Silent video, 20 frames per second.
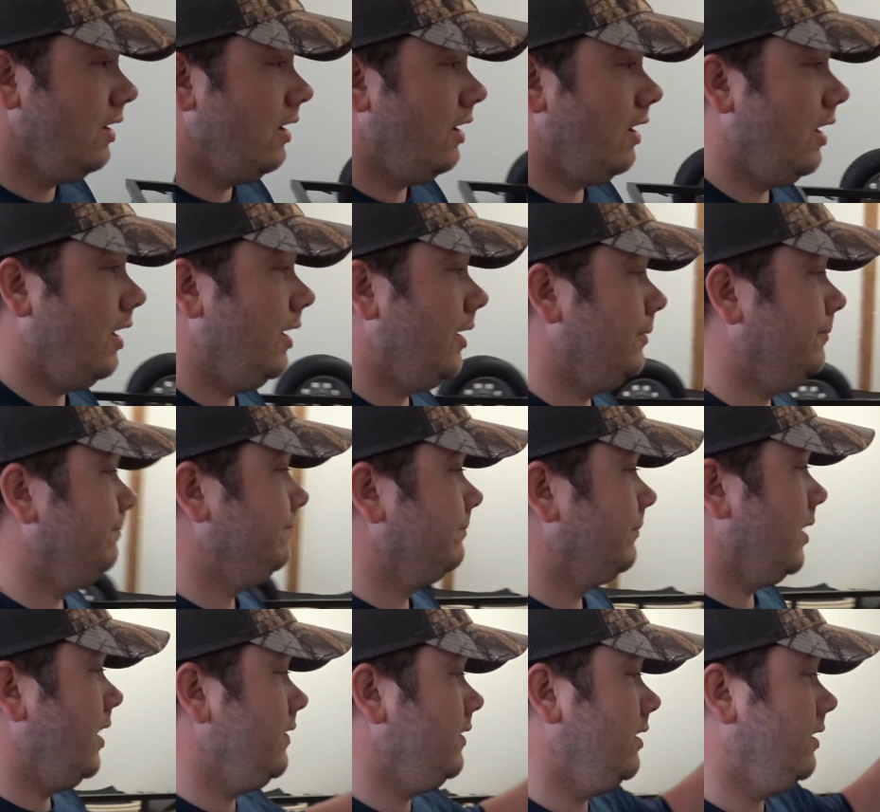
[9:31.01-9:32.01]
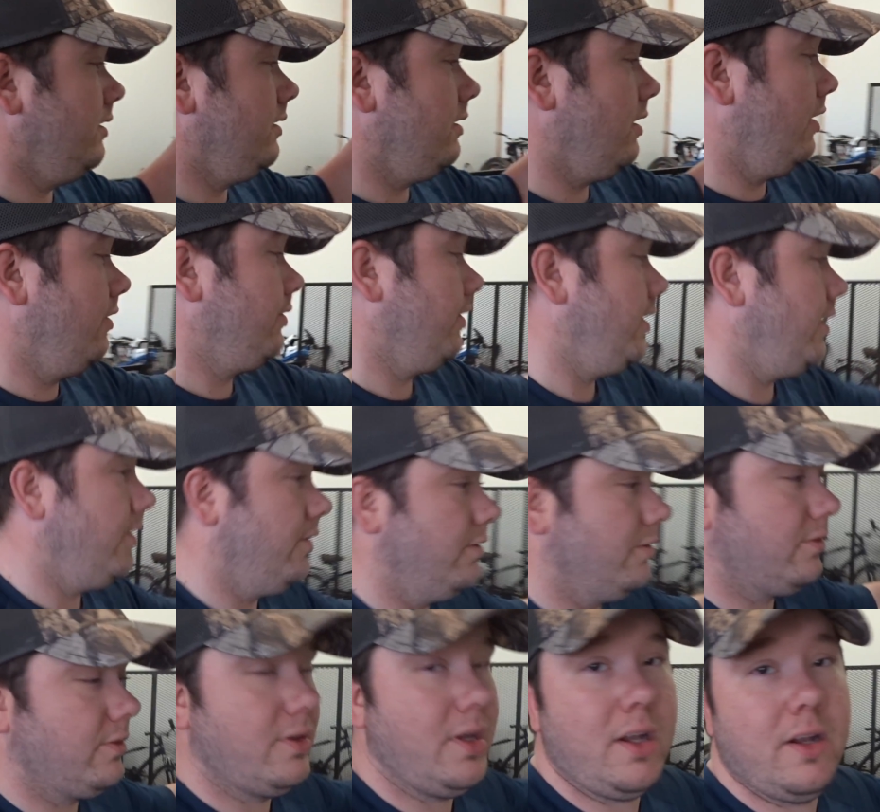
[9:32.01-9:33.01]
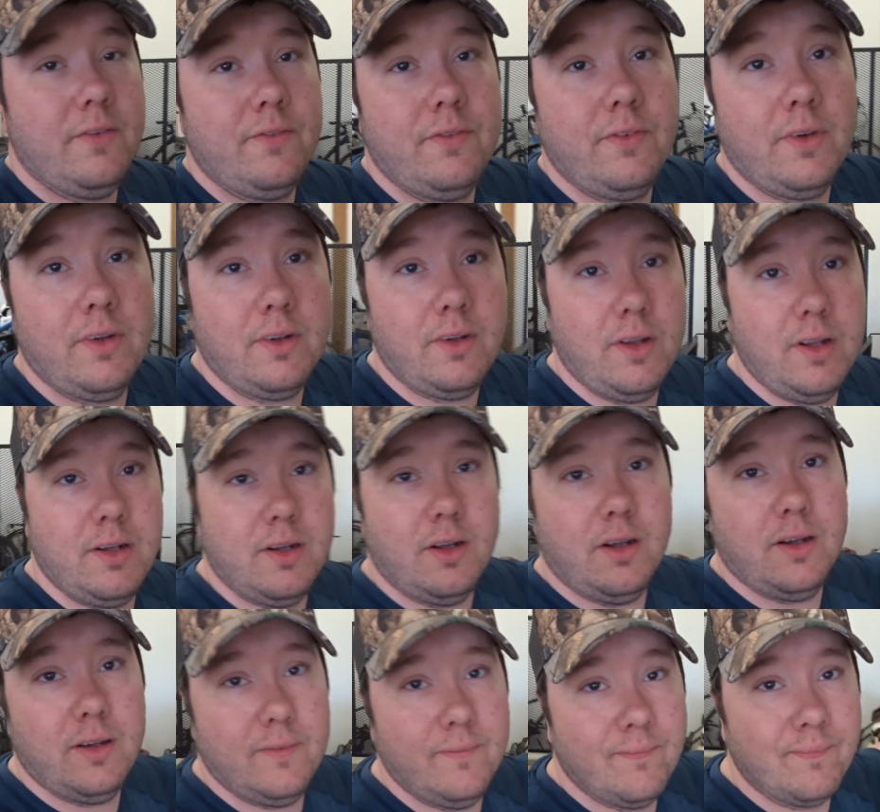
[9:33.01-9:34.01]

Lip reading: And then over here is kind of